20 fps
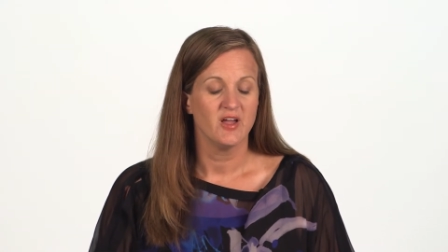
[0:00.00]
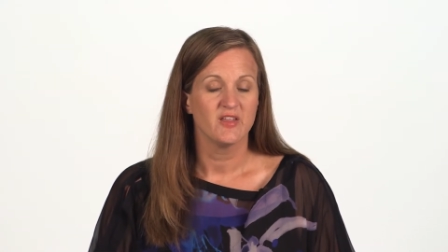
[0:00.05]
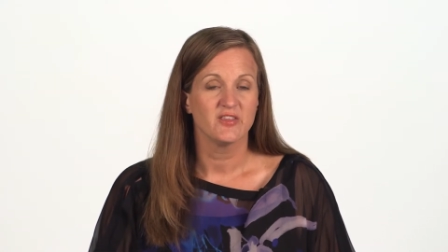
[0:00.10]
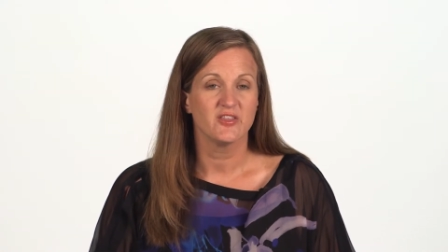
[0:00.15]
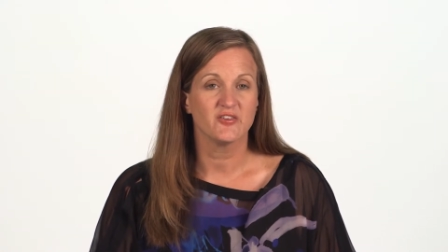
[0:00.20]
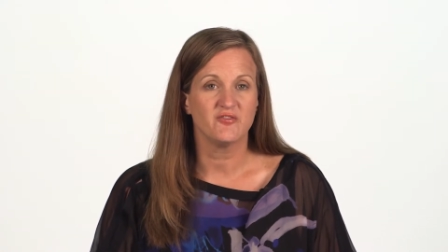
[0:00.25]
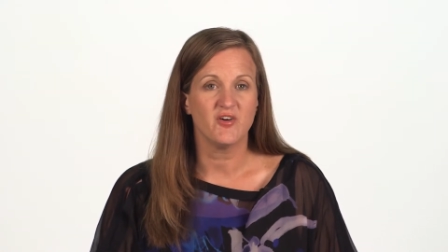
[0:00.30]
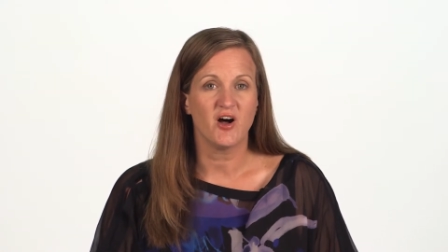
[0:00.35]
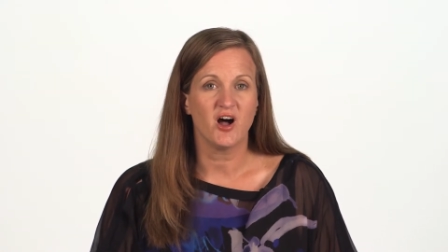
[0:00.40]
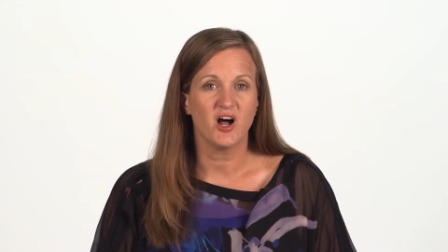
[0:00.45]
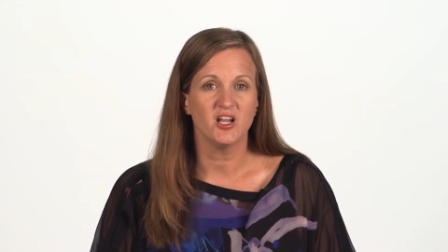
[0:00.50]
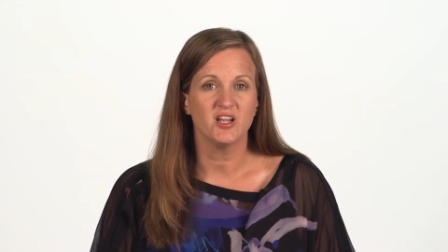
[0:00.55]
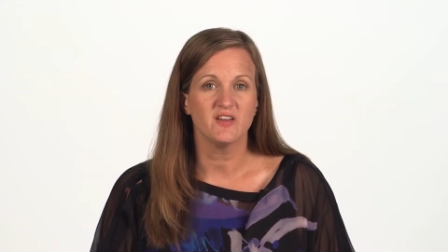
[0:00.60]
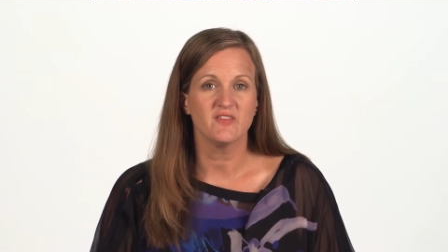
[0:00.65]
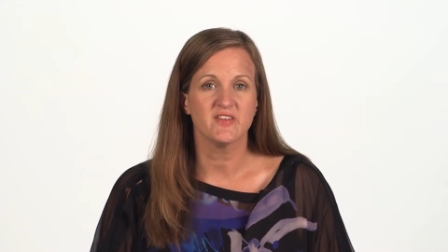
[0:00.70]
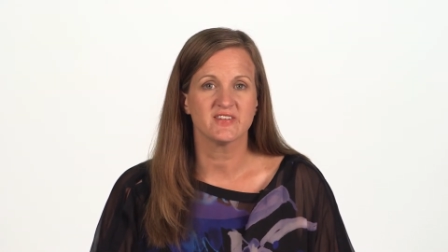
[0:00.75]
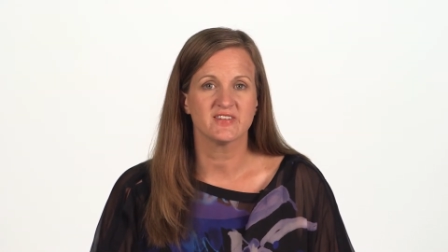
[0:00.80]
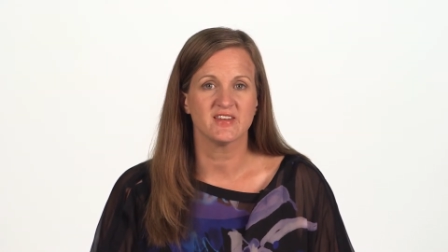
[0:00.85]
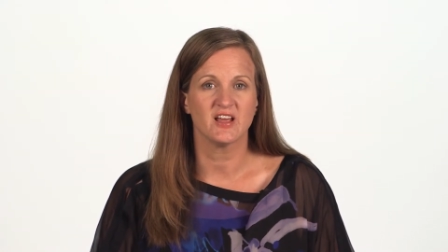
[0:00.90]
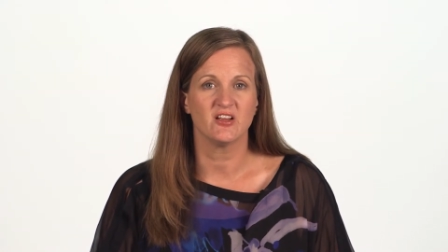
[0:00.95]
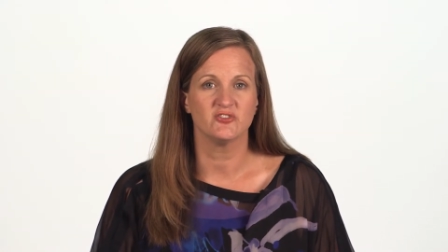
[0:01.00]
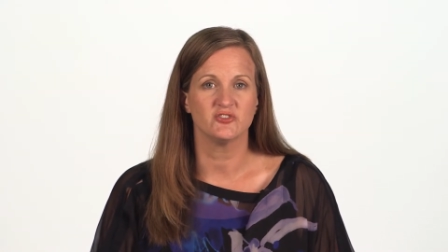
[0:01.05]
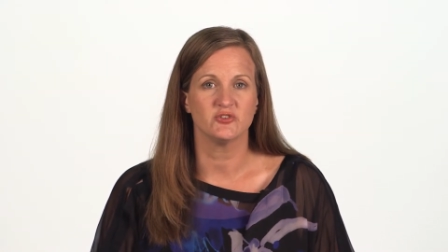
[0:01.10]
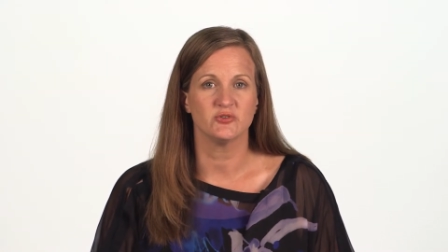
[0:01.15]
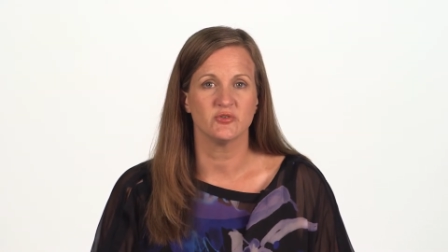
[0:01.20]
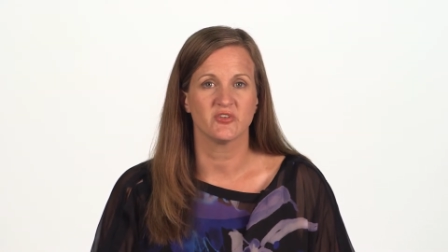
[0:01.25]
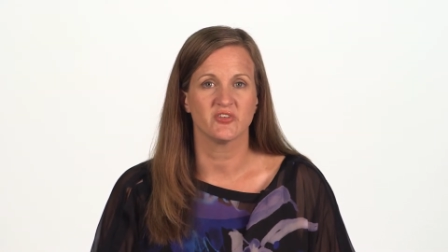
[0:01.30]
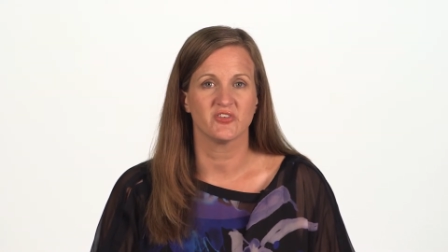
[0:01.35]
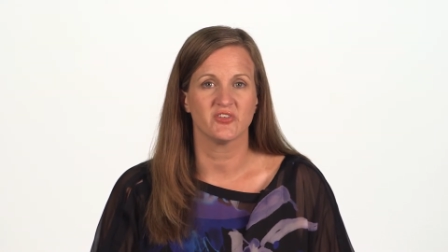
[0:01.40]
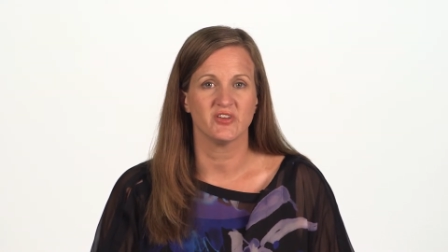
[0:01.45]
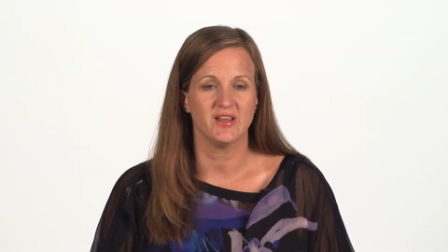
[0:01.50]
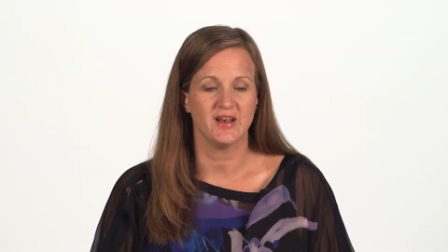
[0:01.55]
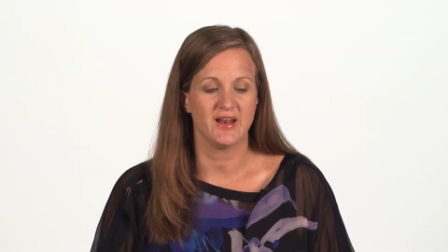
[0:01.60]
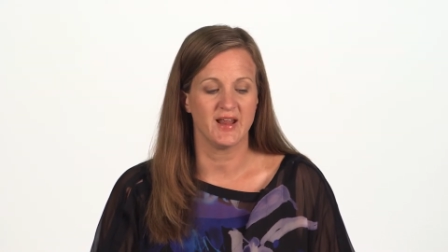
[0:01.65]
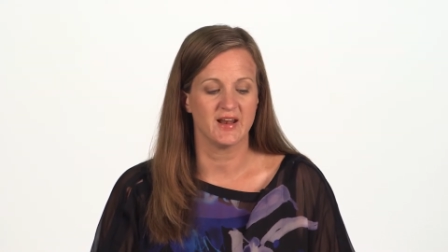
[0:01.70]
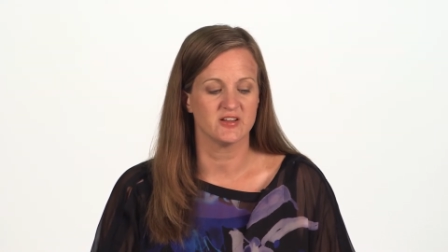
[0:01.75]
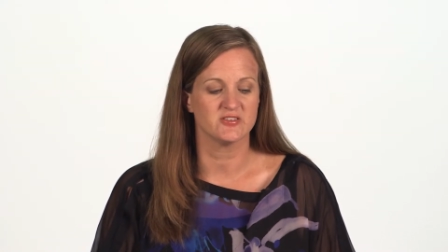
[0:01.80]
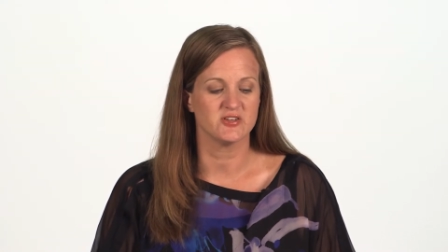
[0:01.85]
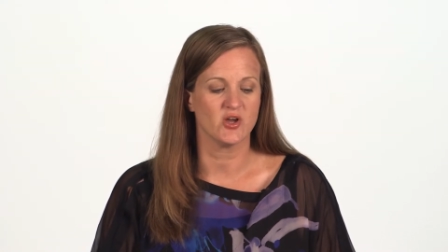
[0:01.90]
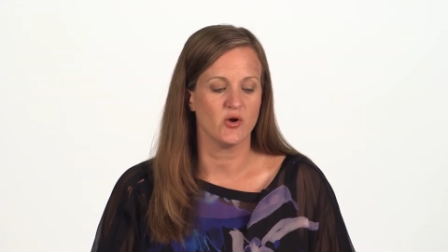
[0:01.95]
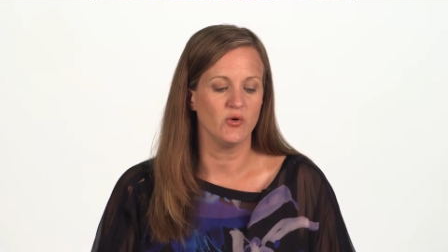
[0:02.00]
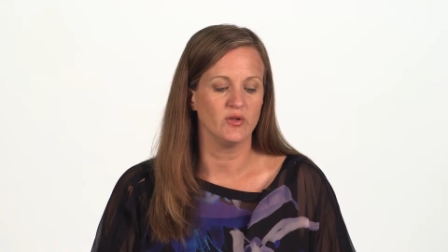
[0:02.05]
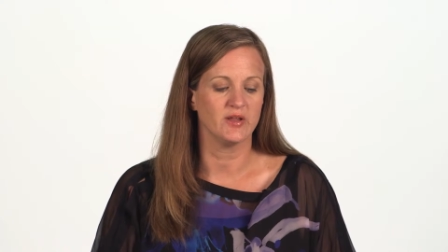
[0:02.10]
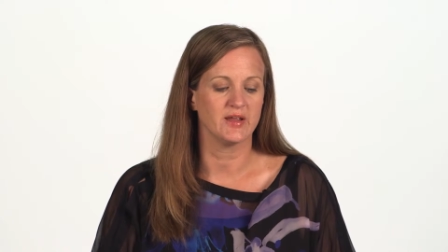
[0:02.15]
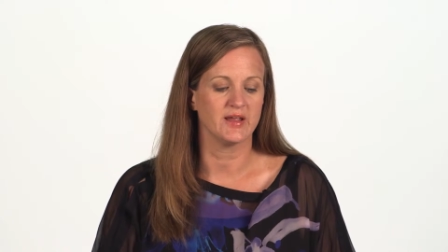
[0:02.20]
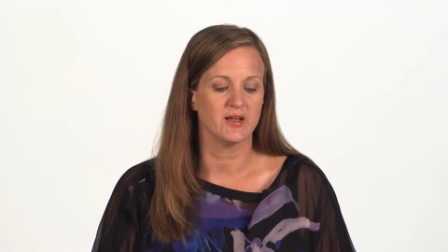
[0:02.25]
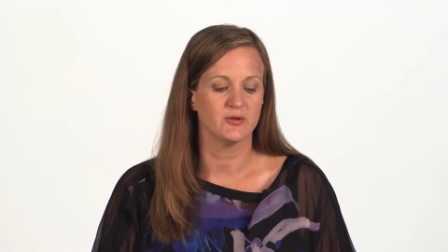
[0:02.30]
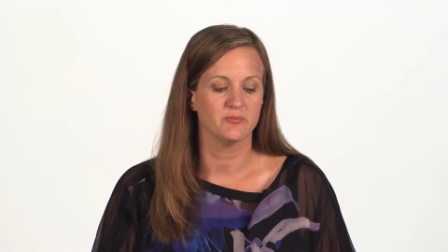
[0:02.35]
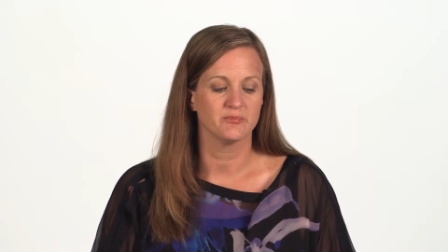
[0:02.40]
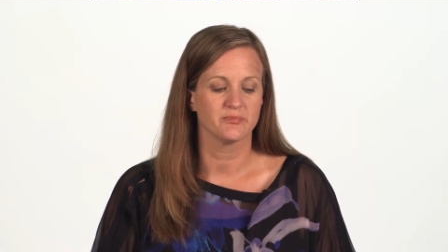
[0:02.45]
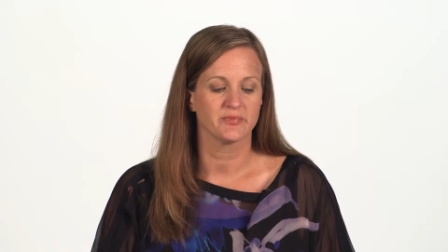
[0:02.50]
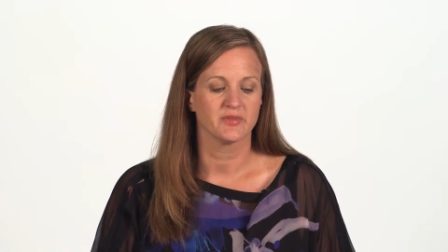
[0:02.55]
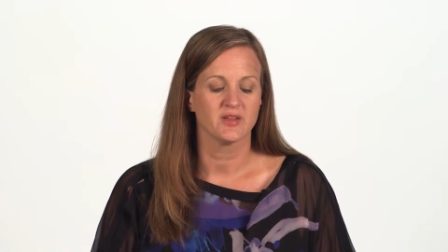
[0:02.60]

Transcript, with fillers: The fall of the Seljuks in Anatolia